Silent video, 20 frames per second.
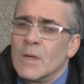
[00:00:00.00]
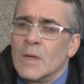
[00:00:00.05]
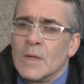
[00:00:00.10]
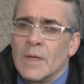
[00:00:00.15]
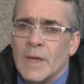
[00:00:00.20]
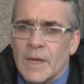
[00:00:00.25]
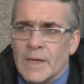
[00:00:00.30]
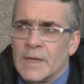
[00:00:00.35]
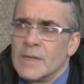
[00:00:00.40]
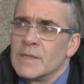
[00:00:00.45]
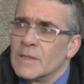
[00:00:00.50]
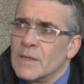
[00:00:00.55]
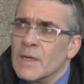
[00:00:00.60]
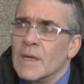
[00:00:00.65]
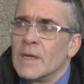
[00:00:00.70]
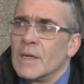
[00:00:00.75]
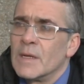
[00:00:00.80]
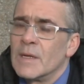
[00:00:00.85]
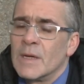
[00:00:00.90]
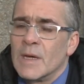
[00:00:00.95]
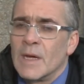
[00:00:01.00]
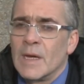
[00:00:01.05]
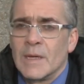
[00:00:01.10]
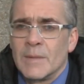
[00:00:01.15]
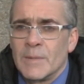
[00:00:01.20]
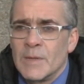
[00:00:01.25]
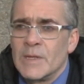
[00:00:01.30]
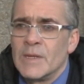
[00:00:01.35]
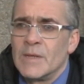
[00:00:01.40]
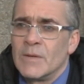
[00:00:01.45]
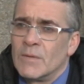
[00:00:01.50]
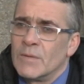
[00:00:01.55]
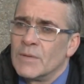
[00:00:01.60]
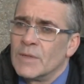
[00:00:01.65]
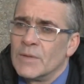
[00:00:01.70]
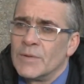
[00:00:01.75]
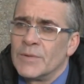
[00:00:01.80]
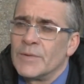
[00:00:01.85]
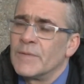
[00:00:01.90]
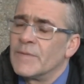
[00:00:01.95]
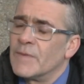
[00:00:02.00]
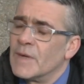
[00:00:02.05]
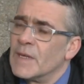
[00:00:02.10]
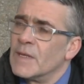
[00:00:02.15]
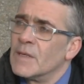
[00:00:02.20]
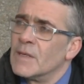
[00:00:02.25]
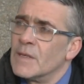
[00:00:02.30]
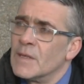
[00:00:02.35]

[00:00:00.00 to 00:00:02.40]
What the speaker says: Yeah, he is. I mean, he'll do fine.